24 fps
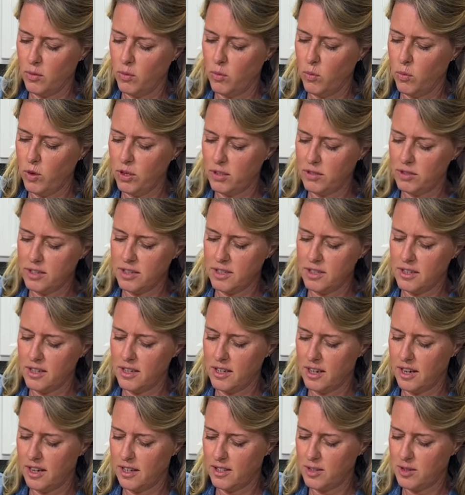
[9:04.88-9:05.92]

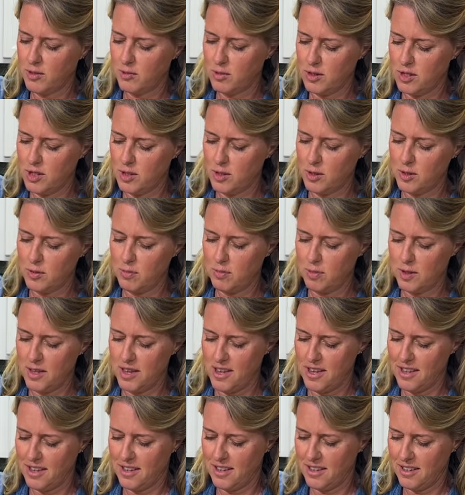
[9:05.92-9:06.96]
wilting as we
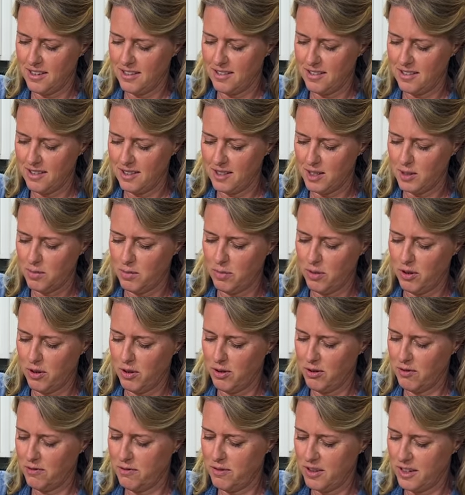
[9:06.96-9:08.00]
speak. That's
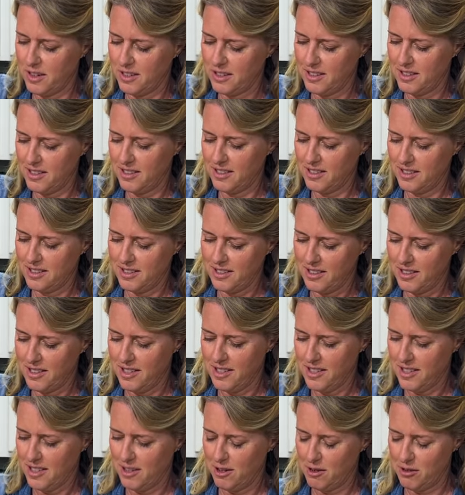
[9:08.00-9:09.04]
perfect.
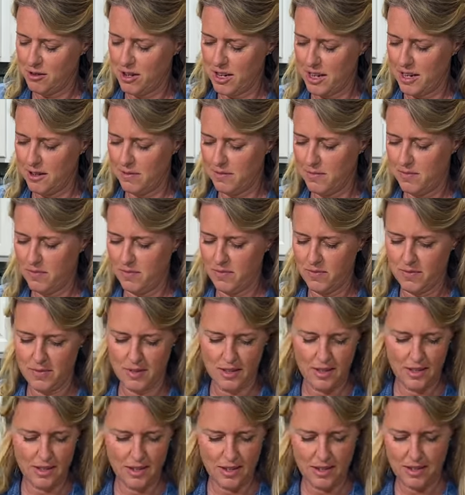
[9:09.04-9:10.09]
Okay,
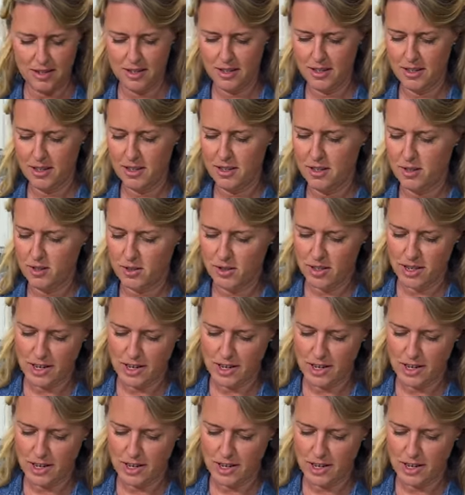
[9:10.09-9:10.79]
so